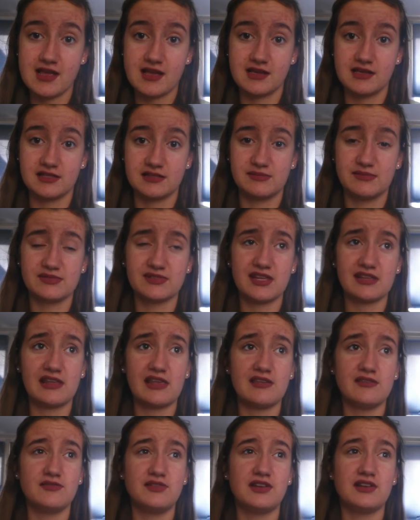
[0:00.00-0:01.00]
because most
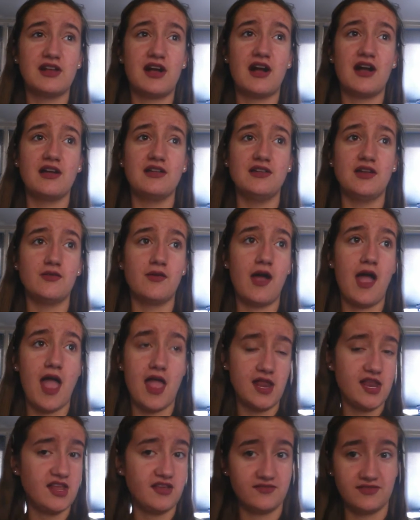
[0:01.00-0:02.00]
likely you did not know
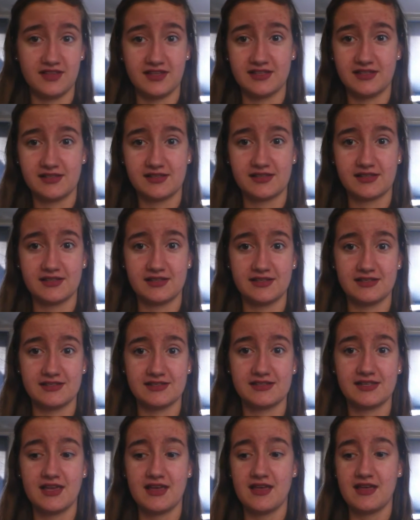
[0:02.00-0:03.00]
any of this,
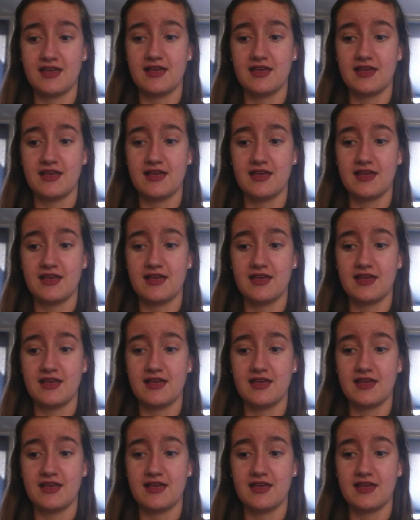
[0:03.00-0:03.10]
because